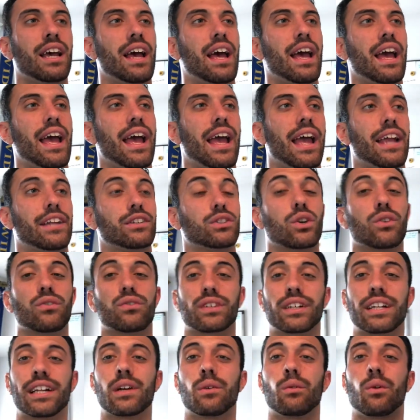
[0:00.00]
And don't
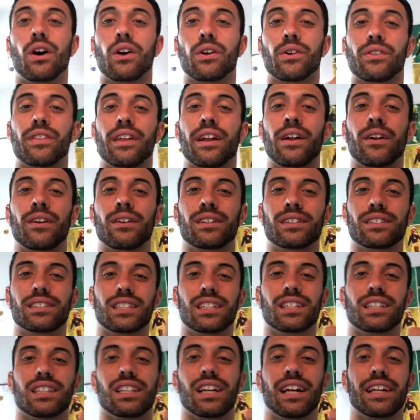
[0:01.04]
forget, while you're there, to
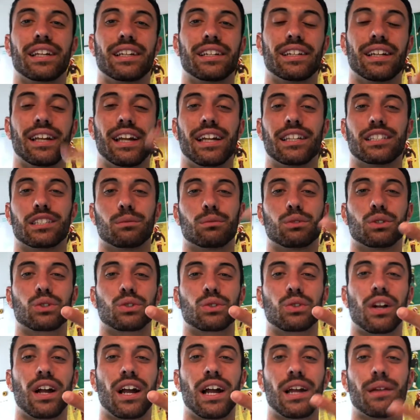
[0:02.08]
like and
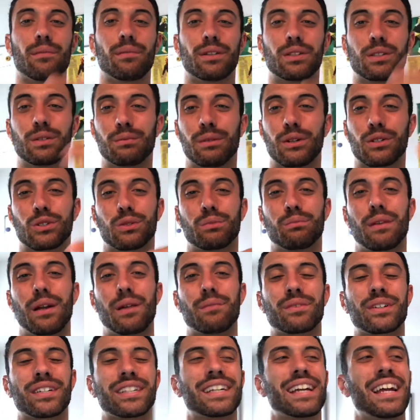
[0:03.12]
subscribe to Muscle
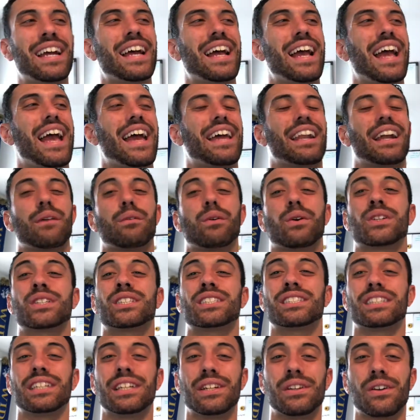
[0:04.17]
Memory, and I will
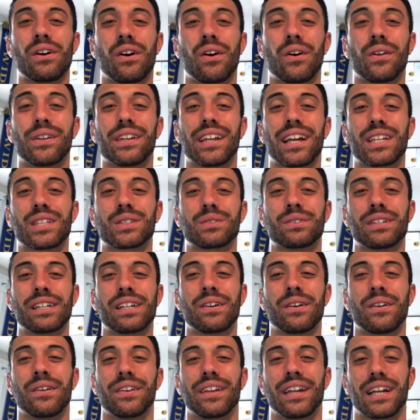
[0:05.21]
see y'all next week
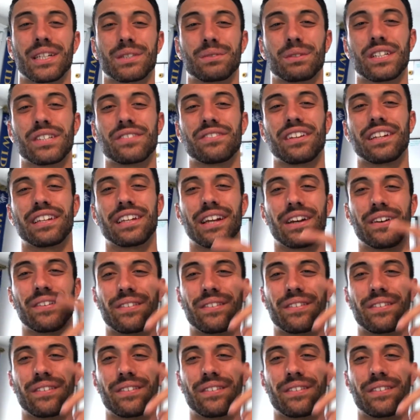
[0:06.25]
on next week's video.